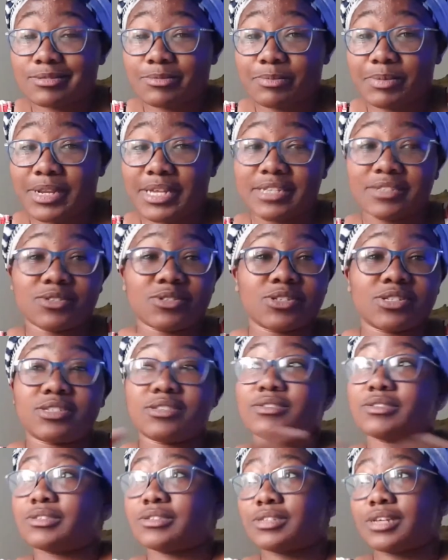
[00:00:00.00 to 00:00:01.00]
place because
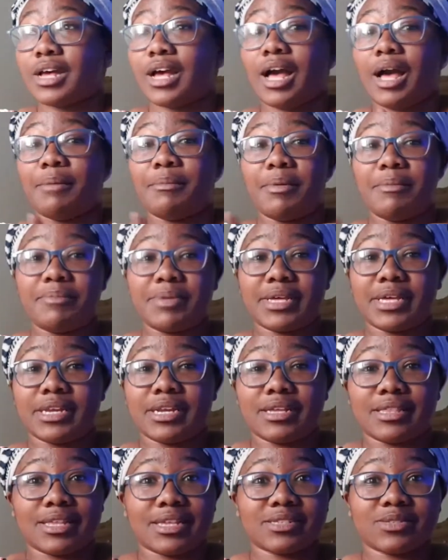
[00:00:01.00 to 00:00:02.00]
I'm a
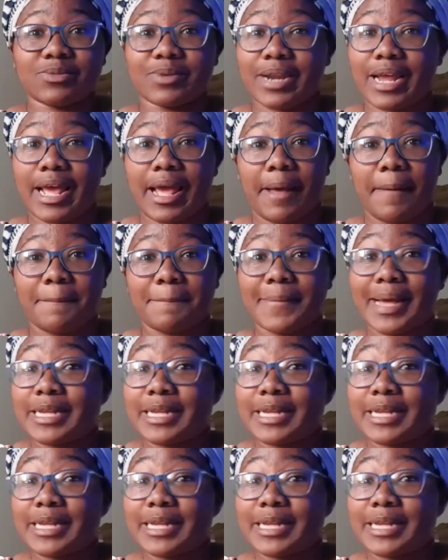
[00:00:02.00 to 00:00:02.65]
beginner. That's what I am.